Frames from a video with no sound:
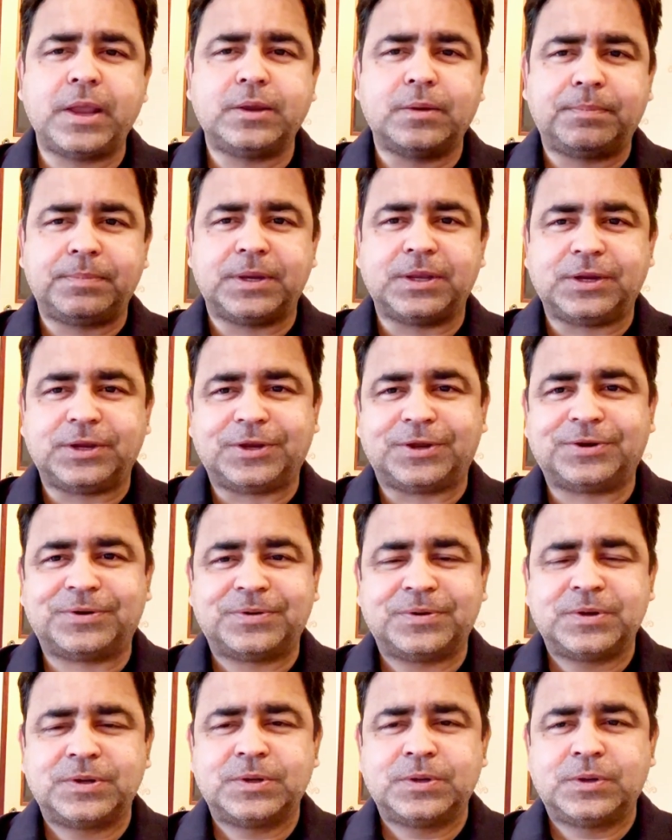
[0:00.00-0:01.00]
opinion.
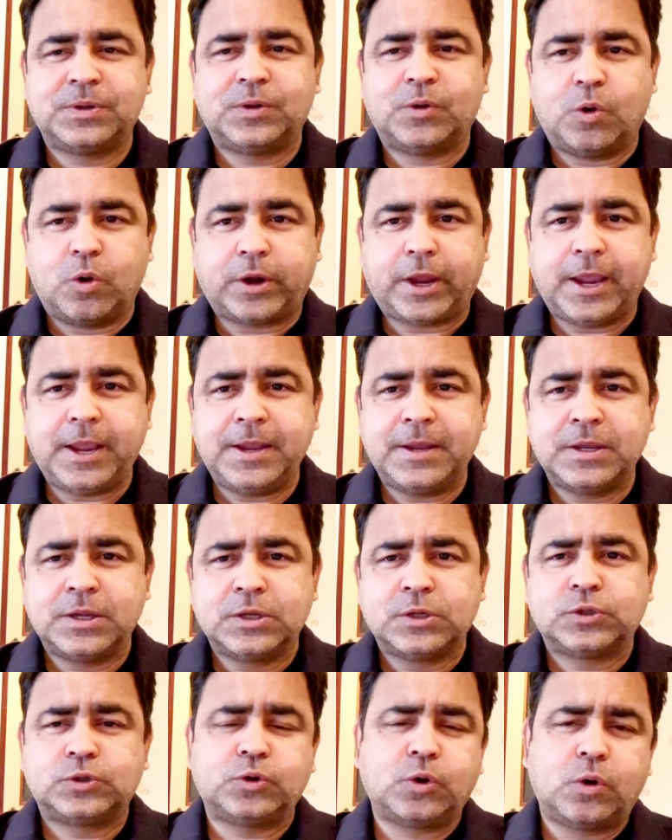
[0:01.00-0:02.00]
Okay,
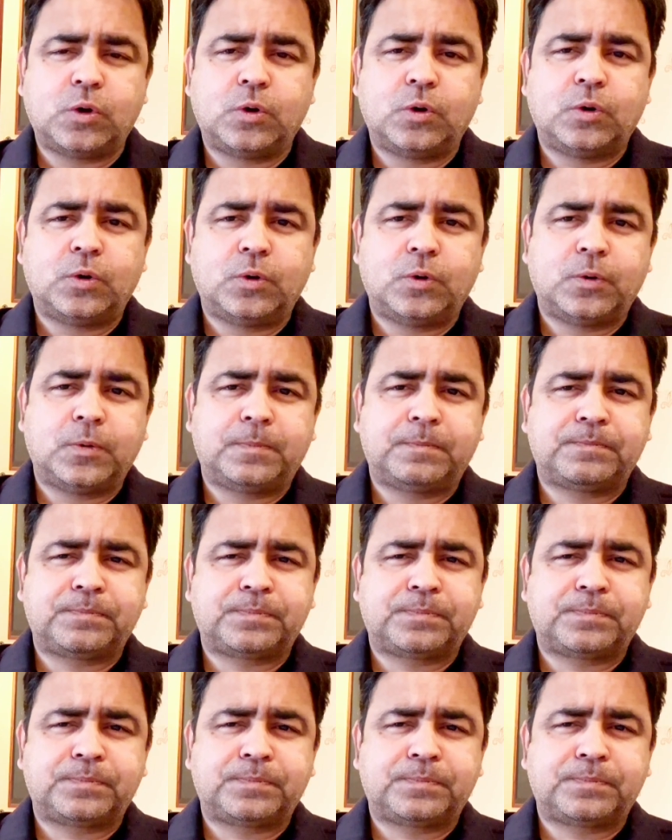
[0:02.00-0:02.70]
so